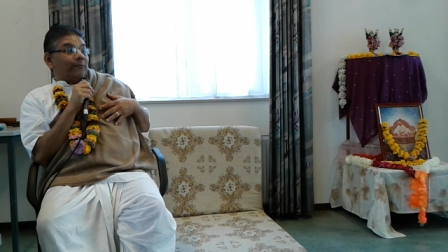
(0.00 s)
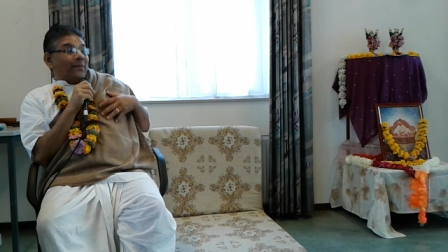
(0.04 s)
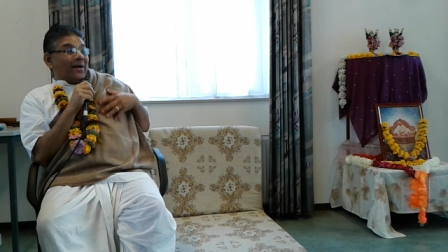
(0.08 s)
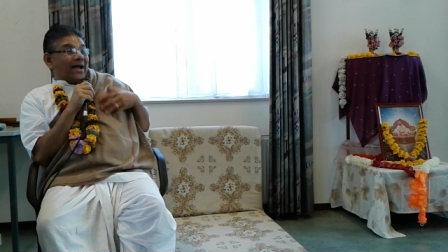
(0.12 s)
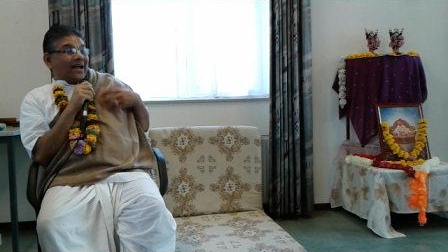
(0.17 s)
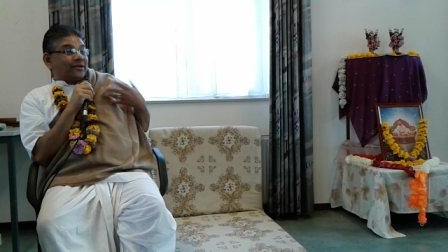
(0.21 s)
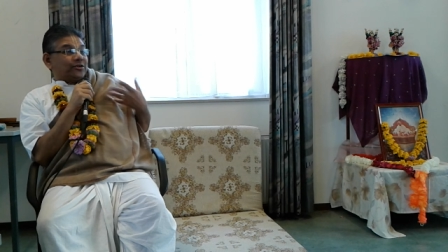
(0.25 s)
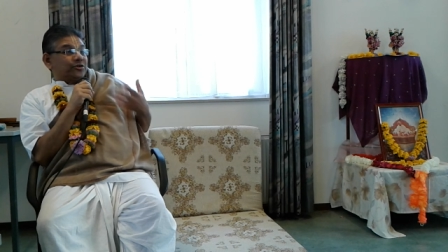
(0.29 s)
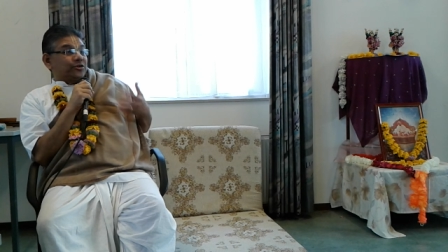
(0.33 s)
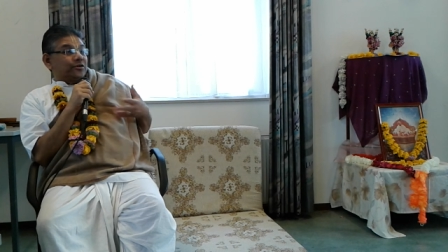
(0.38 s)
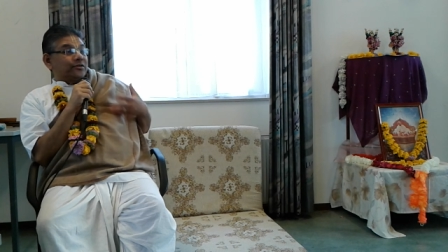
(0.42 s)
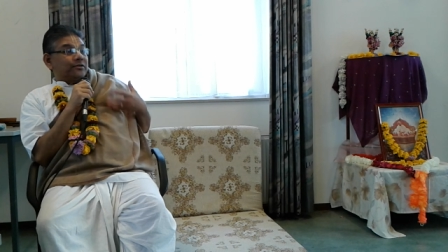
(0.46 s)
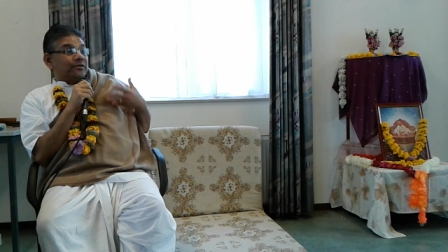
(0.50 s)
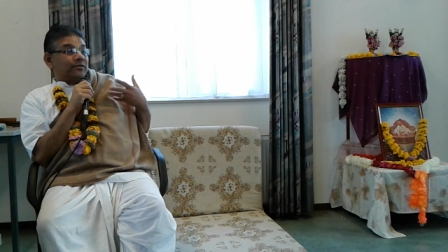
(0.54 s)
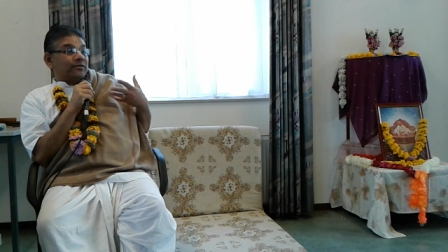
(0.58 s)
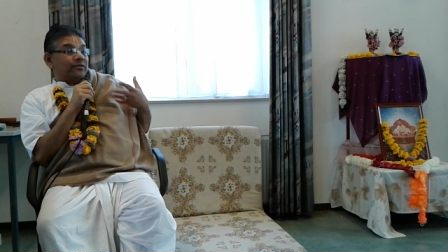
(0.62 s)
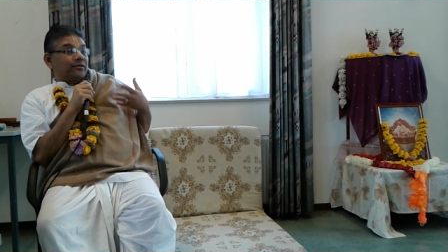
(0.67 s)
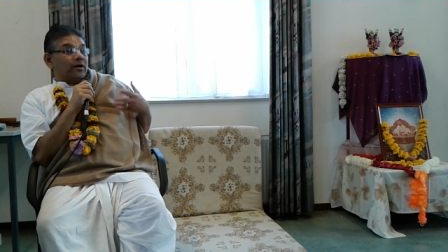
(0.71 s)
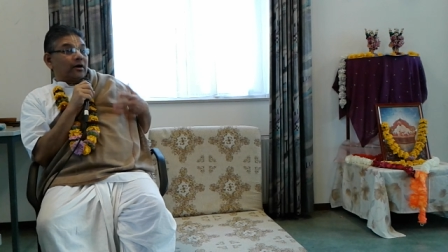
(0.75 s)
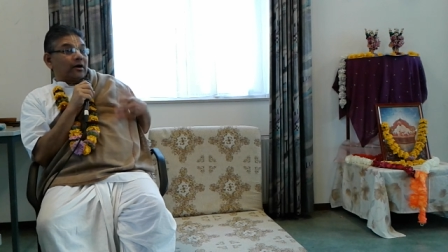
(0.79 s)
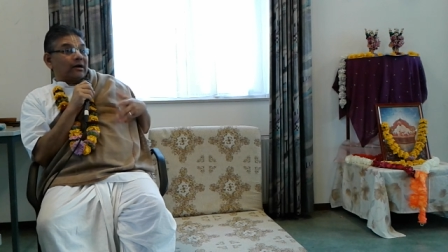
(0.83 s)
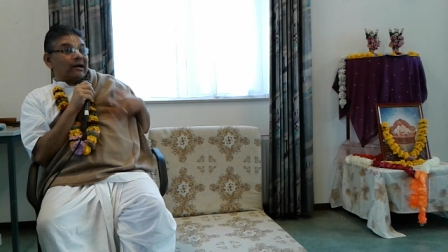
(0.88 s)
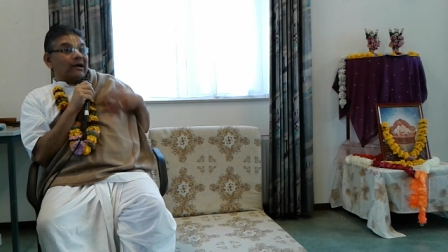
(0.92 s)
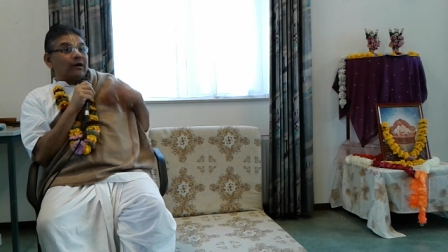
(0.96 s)
passion
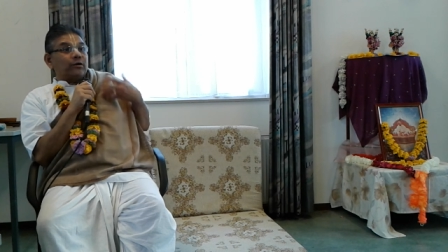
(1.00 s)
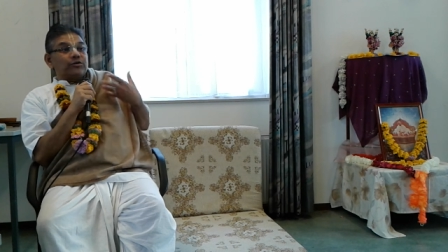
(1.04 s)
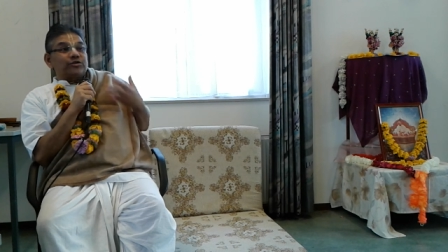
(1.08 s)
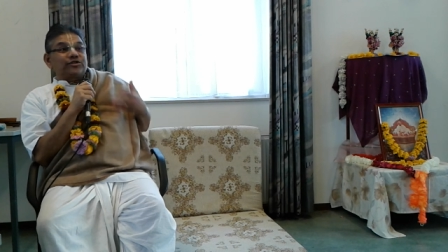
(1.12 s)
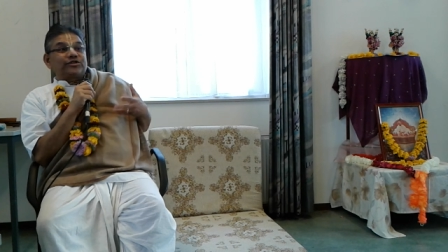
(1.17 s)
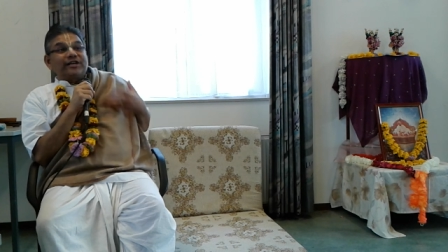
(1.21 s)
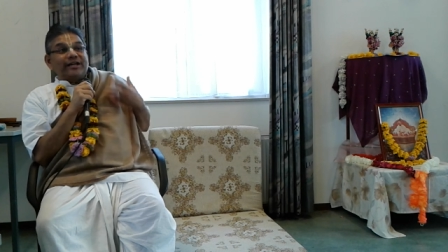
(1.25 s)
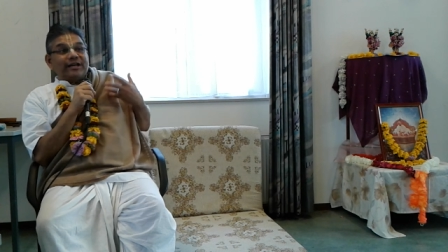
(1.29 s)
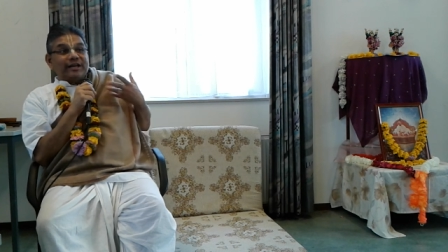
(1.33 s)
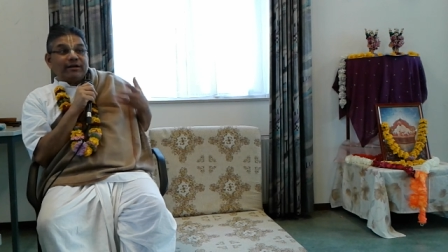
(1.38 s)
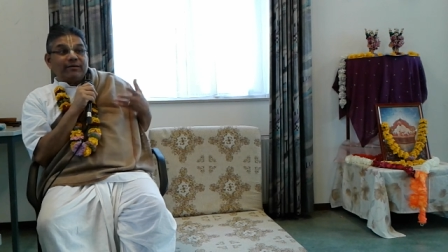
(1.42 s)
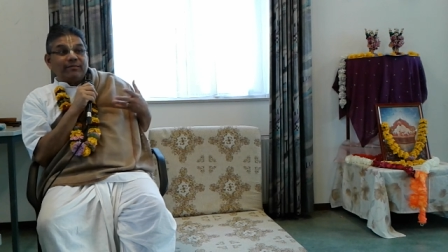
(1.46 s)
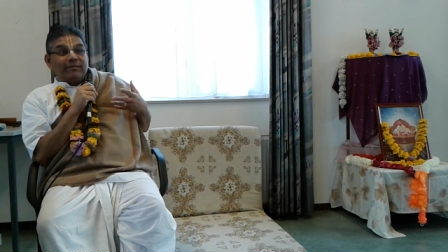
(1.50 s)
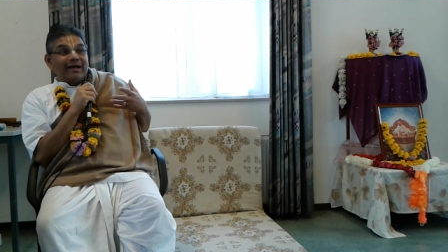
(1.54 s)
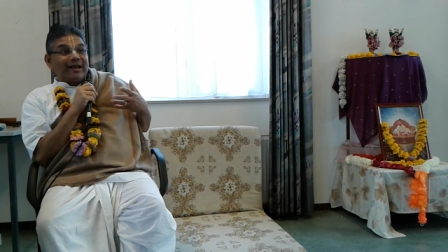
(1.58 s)
aroused in him,